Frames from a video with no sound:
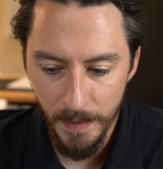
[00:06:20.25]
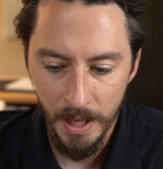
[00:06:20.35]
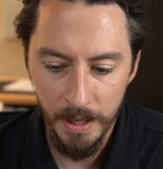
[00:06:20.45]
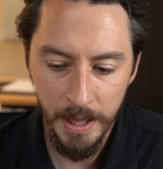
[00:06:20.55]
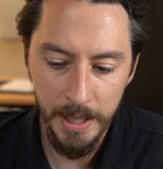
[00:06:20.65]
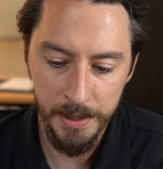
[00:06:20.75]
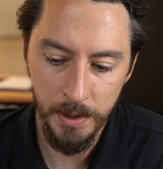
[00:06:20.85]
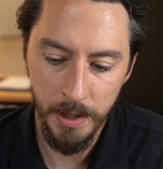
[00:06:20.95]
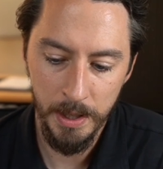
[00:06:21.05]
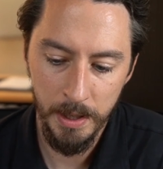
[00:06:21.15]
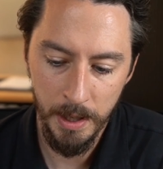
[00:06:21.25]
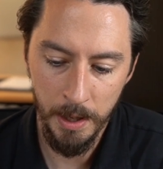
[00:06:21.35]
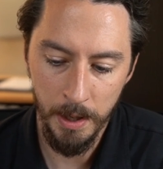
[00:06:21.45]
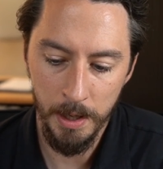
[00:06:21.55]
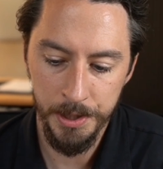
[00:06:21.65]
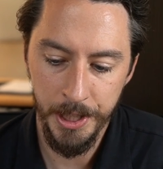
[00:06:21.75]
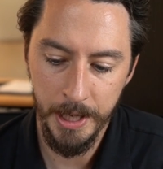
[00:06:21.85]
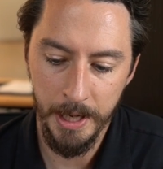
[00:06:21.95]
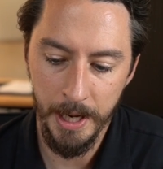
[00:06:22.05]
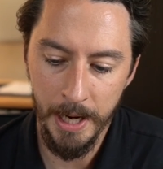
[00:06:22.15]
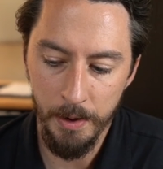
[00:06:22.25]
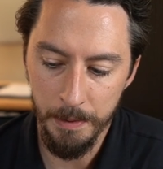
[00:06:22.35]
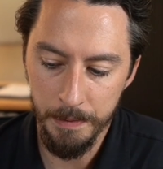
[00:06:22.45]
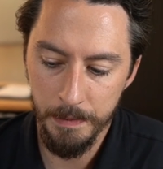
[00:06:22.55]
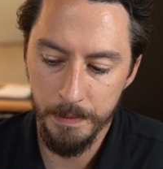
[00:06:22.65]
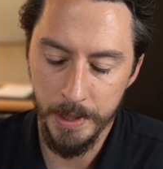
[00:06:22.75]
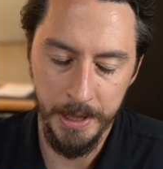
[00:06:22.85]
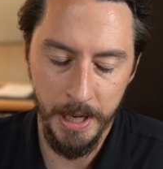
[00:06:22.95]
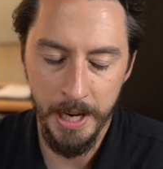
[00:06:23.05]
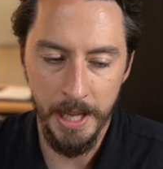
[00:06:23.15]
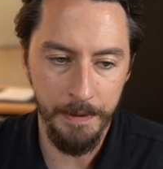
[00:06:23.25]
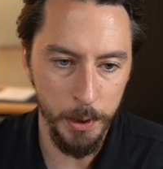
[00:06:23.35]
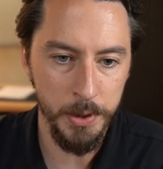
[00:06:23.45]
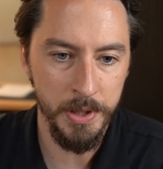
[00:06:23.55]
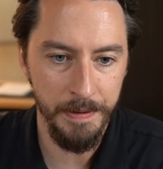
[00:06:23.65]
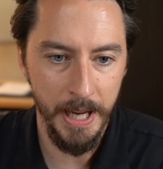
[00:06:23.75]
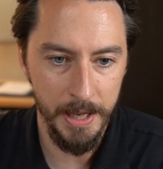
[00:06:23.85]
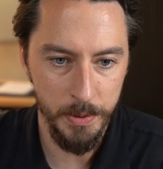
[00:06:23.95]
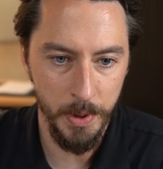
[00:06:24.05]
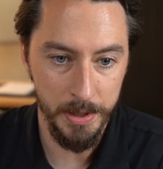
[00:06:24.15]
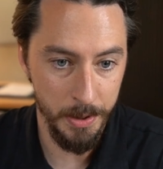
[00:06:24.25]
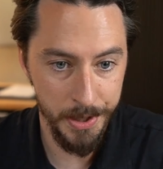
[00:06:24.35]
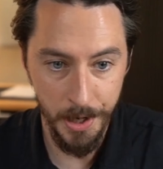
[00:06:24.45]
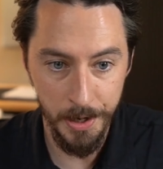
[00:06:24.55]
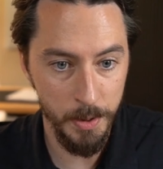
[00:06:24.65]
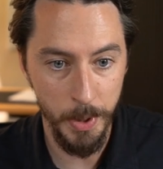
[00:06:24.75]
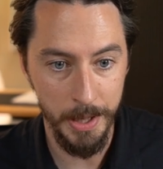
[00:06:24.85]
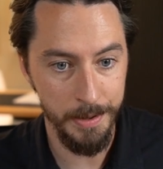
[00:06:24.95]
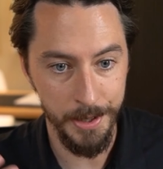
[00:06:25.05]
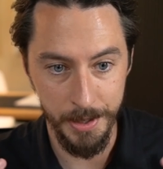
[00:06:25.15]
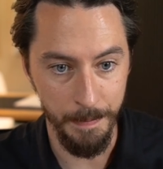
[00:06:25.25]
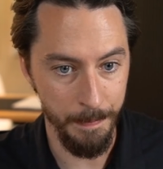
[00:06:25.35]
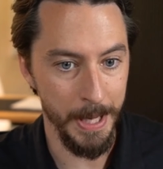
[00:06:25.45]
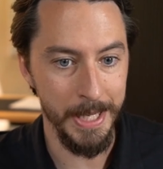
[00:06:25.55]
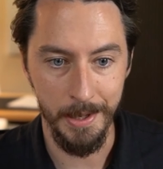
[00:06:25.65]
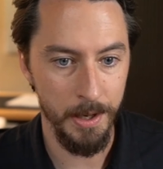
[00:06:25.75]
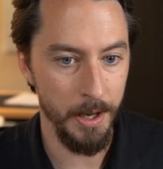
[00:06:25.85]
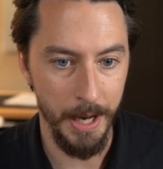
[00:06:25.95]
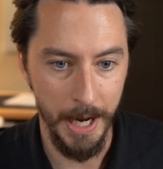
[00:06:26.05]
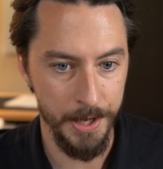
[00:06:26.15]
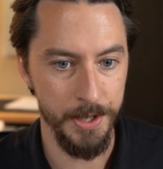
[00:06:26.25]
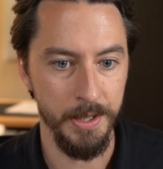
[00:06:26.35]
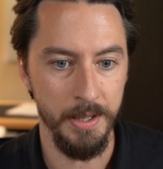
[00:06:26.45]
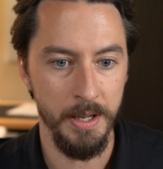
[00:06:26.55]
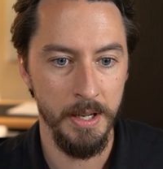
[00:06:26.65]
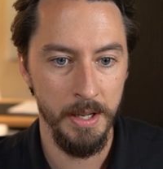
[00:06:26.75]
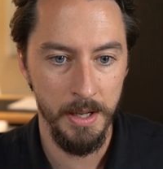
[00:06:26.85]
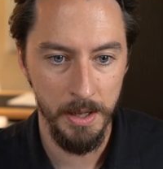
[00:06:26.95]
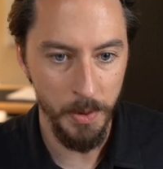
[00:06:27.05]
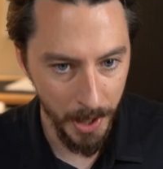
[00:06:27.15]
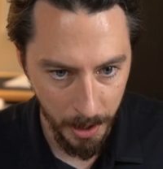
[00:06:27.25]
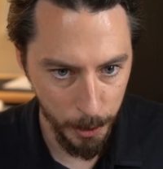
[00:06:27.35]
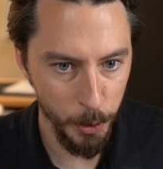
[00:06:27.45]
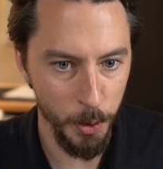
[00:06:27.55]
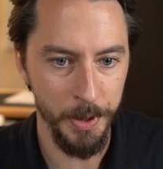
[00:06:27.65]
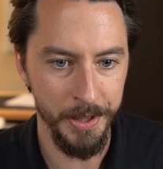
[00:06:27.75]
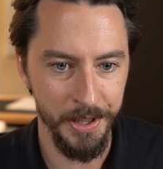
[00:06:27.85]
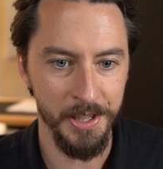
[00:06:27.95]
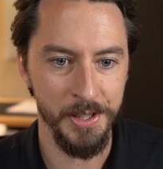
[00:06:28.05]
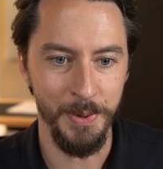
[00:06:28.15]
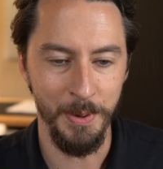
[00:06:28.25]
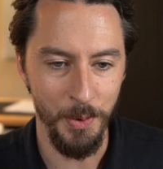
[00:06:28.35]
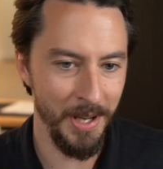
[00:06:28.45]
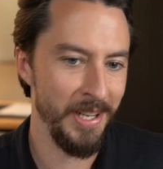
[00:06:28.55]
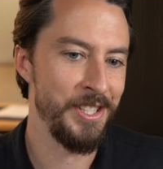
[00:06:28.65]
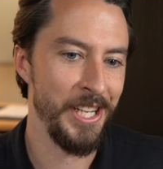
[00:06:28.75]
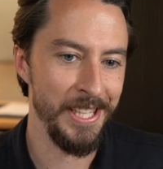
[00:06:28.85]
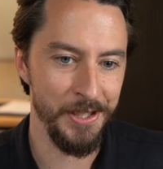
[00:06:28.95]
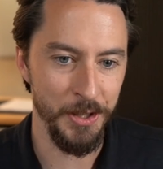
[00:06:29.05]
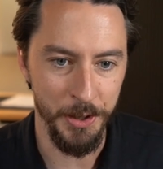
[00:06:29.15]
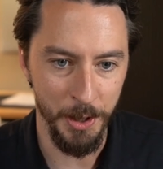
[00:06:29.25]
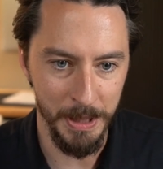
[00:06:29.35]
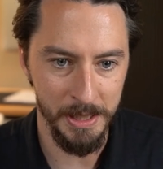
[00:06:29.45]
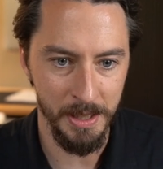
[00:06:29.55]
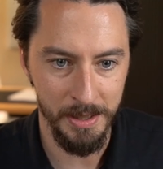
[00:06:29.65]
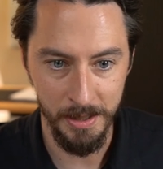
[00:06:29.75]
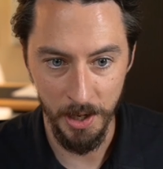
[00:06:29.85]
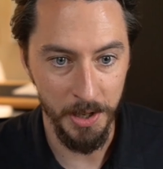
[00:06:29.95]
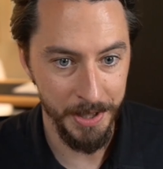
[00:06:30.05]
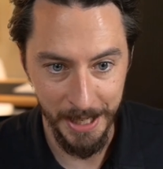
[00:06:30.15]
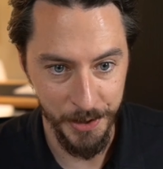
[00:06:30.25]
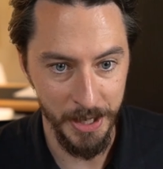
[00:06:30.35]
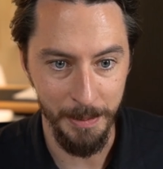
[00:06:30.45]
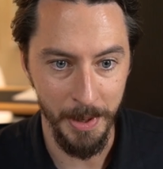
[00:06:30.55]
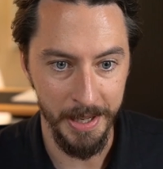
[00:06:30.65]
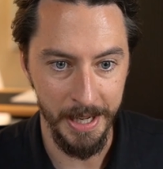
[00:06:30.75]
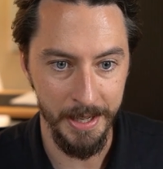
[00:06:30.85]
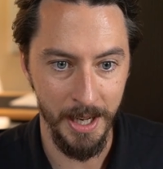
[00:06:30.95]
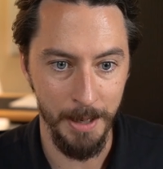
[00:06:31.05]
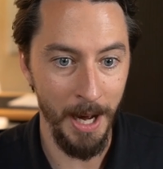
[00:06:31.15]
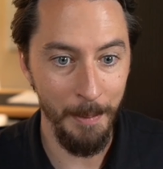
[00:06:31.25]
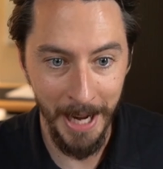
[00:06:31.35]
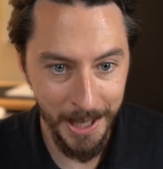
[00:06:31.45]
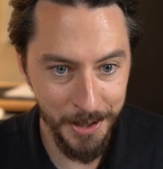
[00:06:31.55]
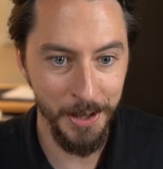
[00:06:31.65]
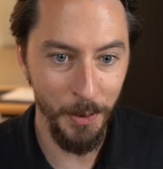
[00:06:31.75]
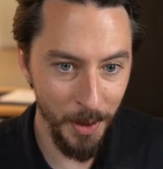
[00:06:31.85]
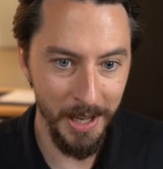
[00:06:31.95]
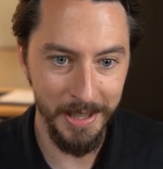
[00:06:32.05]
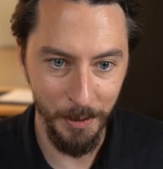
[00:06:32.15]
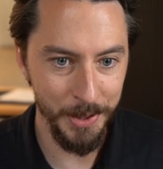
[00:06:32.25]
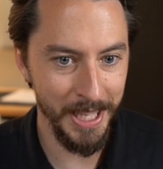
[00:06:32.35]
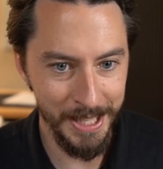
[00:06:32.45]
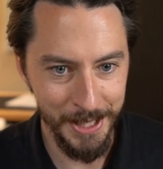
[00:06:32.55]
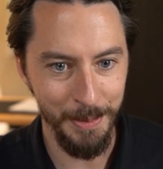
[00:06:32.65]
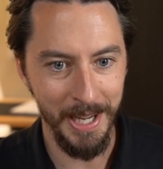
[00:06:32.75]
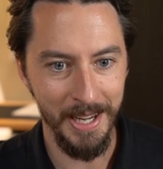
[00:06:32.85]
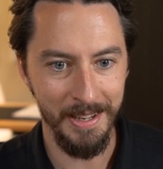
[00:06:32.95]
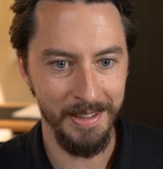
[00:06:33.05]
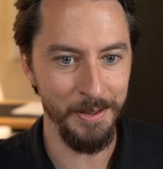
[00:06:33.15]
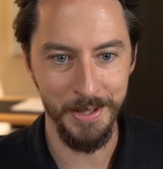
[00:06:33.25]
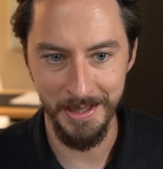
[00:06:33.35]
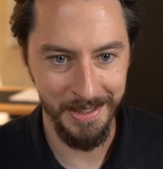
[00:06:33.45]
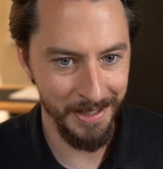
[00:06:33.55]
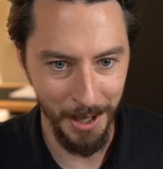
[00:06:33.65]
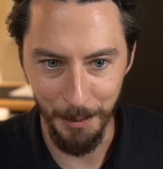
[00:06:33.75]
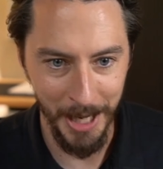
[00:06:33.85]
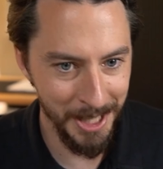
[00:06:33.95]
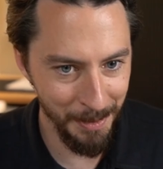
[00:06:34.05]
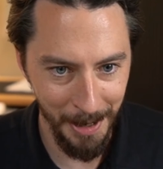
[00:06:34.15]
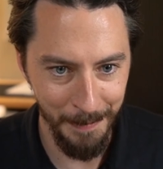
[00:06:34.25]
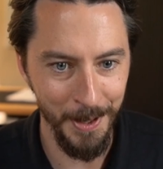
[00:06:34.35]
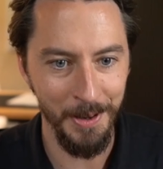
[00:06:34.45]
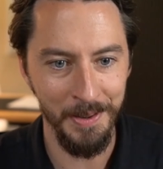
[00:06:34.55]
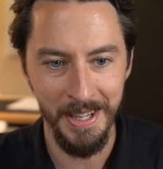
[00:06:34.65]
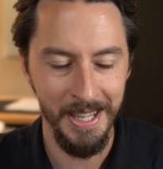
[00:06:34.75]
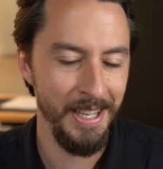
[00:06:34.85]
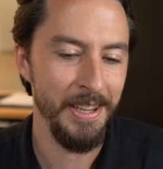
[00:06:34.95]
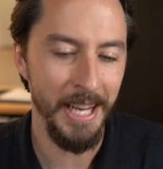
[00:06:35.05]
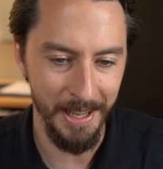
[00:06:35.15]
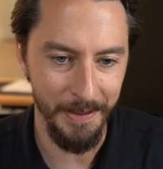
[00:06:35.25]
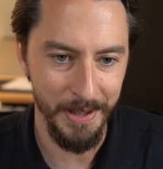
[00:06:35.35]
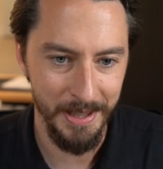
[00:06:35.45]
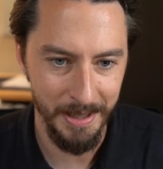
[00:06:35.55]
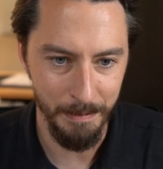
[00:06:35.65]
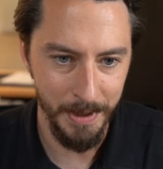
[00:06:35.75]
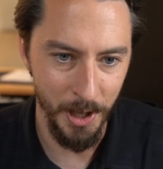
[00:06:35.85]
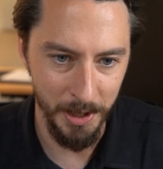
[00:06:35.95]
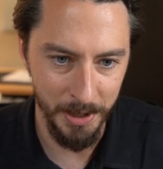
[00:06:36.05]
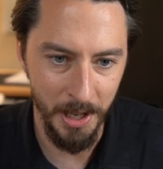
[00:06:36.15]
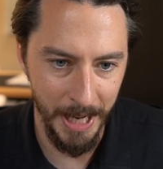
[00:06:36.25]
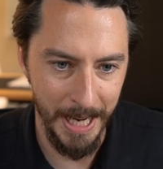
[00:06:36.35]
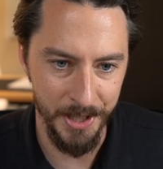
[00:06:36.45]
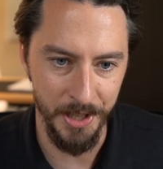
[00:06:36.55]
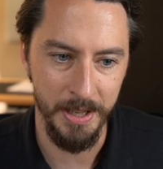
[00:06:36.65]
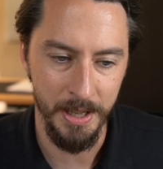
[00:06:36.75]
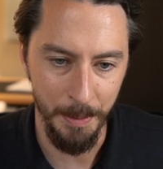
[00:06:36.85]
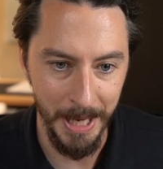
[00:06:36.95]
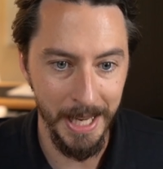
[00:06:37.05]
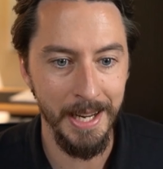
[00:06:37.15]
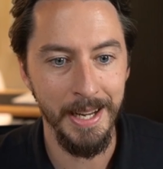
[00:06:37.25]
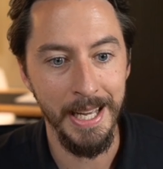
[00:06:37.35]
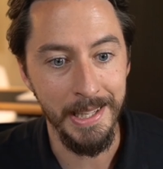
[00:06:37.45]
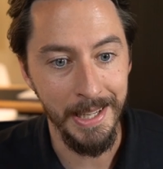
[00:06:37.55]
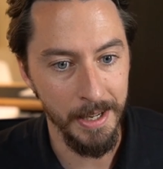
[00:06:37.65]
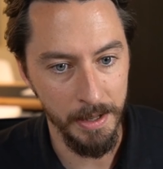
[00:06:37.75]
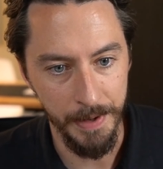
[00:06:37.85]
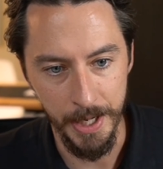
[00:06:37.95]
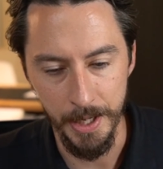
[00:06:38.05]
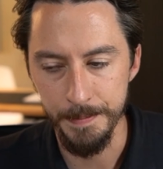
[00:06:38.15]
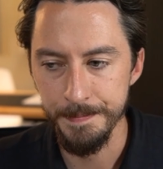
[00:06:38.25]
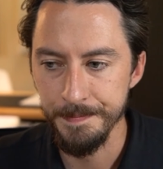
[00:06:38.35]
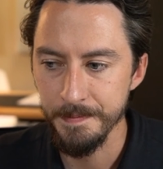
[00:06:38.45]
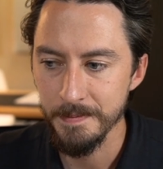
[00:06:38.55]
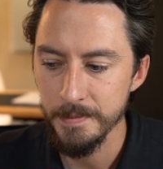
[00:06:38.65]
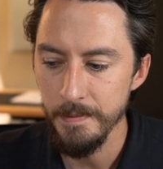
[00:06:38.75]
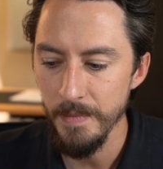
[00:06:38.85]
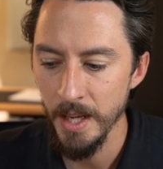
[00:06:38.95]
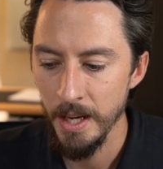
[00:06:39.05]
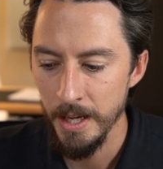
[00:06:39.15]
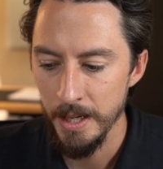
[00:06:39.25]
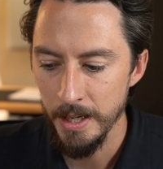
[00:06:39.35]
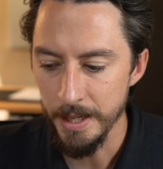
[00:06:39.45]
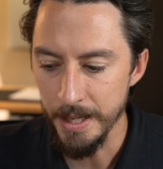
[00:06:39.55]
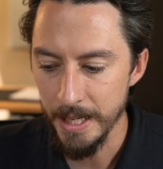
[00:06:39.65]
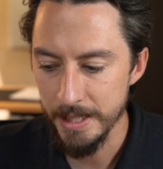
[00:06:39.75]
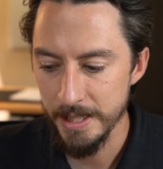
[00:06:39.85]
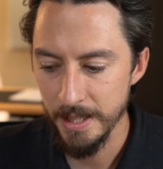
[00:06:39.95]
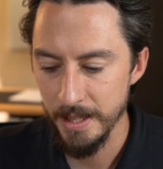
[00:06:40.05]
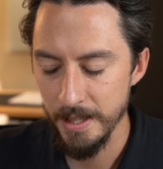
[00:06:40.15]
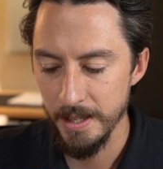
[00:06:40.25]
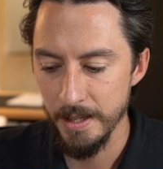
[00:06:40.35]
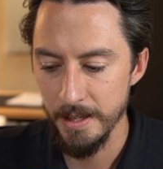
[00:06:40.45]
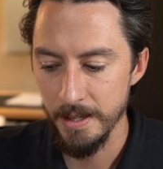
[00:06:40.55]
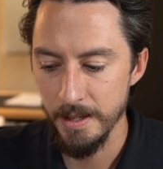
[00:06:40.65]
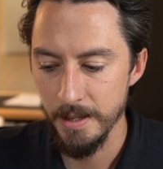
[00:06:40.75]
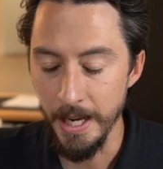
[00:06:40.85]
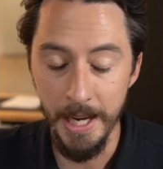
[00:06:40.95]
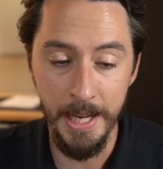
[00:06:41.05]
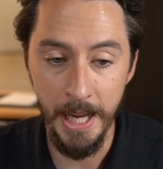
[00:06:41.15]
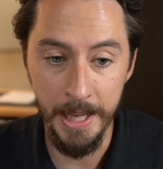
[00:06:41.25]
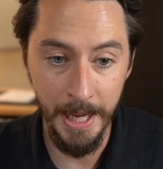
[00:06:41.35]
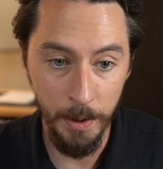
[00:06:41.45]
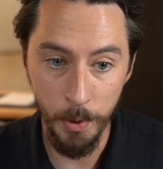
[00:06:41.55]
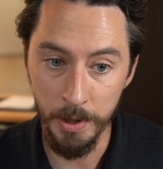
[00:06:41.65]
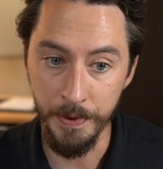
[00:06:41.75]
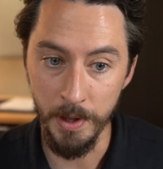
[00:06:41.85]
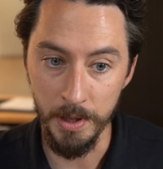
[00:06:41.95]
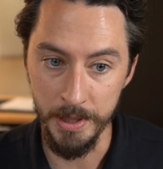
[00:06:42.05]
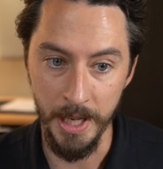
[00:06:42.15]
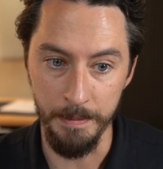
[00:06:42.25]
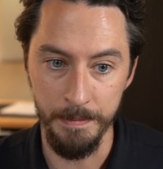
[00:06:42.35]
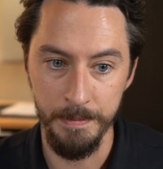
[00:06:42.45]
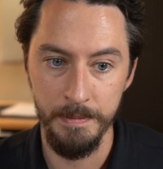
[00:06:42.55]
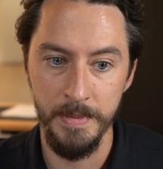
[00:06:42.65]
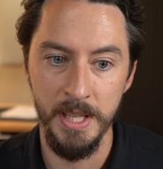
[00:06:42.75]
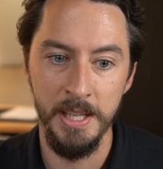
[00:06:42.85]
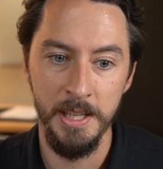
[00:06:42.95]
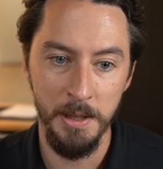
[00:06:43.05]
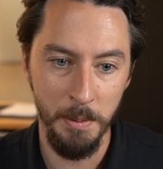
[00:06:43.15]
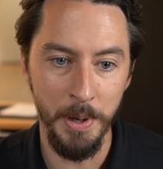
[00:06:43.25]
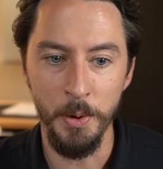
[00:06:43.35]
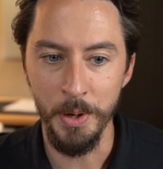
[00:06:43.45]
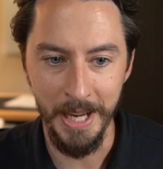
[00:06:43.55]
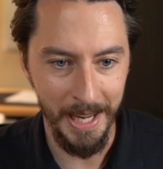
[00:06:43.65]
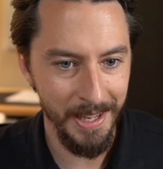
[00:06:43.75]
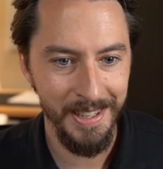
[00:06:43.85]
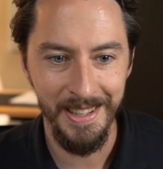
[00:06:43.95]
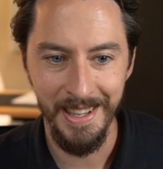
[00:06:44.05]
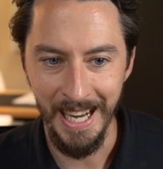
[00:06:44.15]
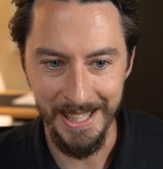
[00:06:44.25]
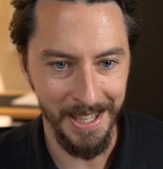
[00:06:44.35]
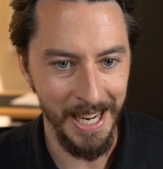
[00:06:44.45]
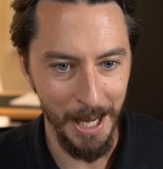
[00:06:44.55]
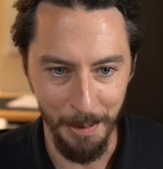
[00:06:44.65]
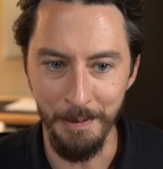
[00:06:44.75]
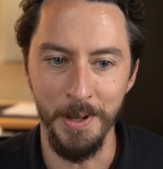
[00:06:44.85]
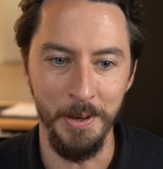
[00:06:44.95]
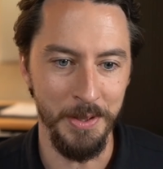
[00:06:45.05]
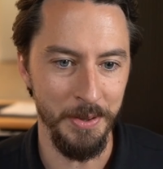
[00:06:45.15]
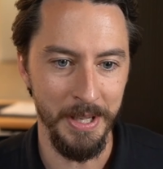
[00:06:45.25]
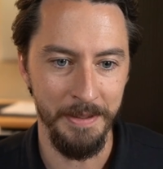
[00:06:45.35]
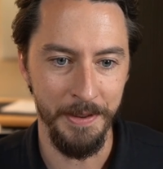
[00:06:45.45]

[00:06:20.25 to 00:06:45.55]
Yeah, so I'll share kind of how kind of the evolution of that as well. So it started with just a basic call to action. We are local realtors. We want a chance to earn your business. Call, text, or email anytime. I'm actually the one that will text you back. Those come right to my phone. That kind of call to action, the beginning and the end of the video. Next, and that worked for a long time. But organic has an ebb and flow to it.